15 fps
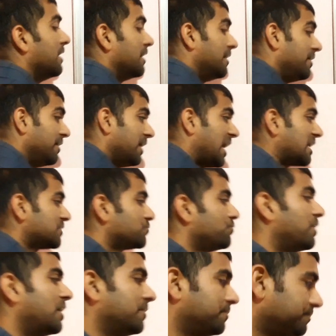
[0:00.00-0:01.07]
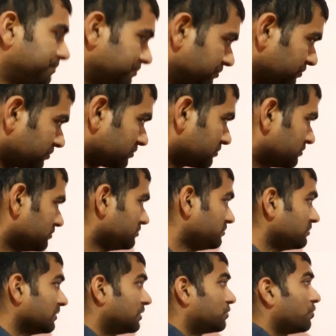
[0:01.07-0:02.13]
Next one.
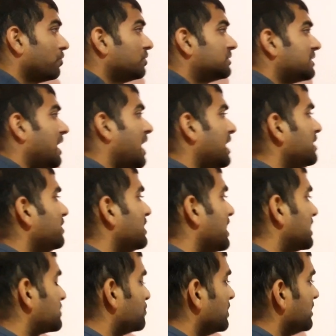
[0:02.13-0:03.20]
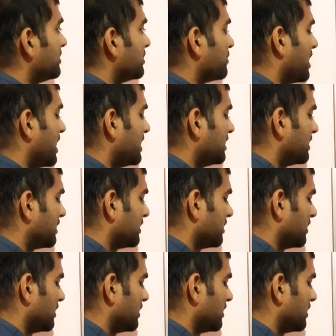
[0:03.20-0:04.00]
So sine, next will be what?